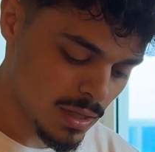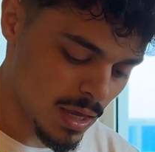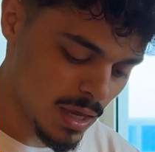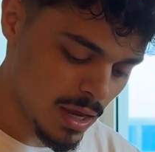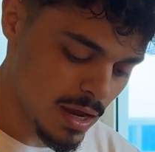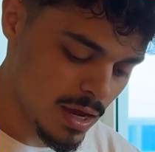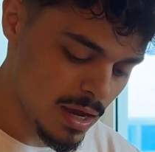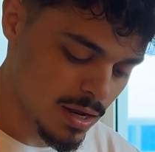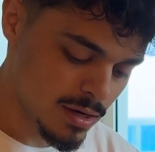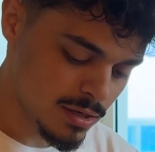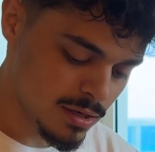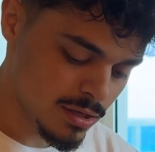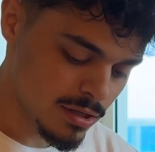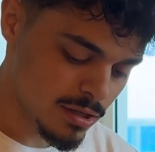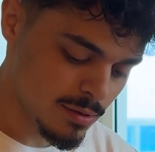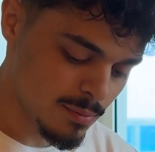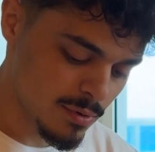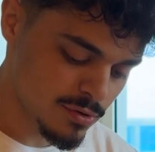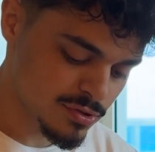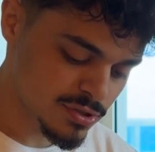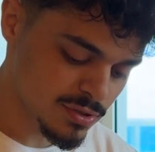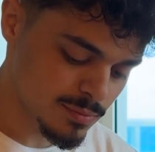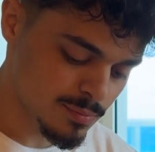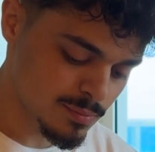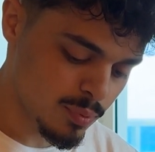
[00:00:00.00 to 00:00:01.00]
And the
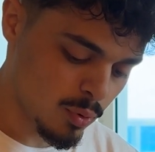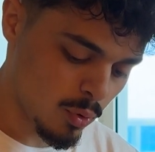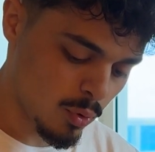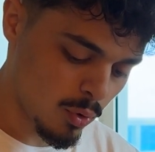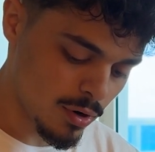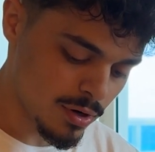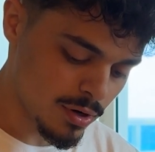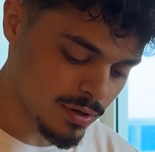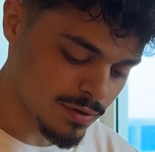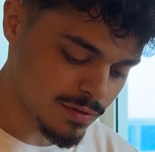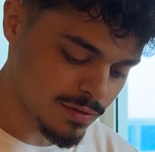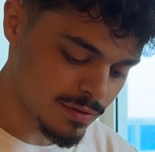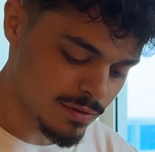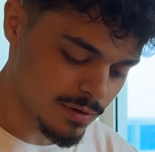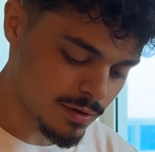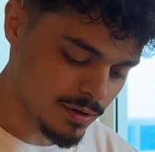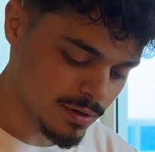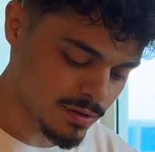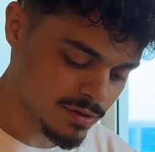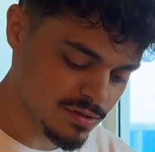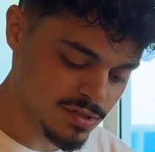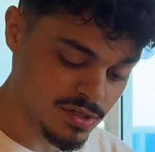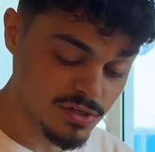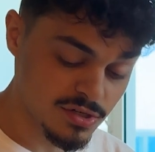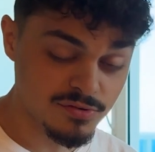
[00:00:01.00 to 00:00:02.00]
most important
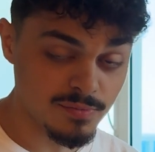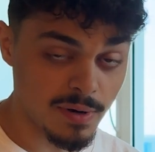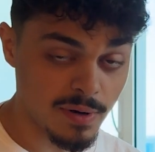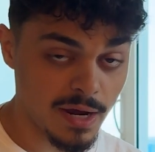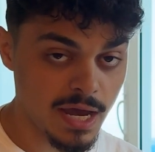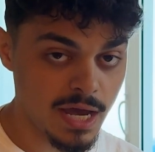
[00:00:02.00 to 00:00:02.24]
thing, excuse my